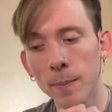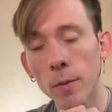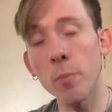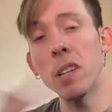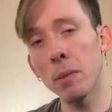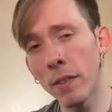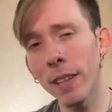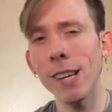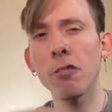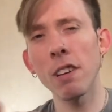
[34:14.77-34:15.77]
For me
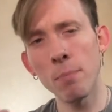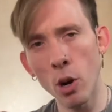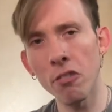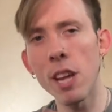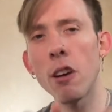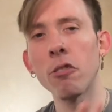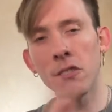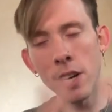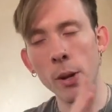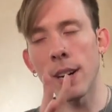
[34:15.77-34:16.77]
specifically, I also have Mars there, so
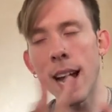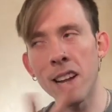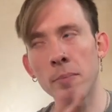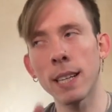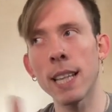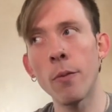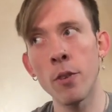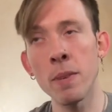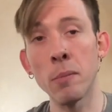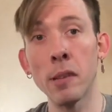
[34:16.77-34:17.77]
there's another aspect to that for
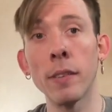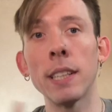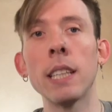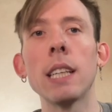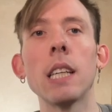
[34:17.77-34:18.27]
me specifically.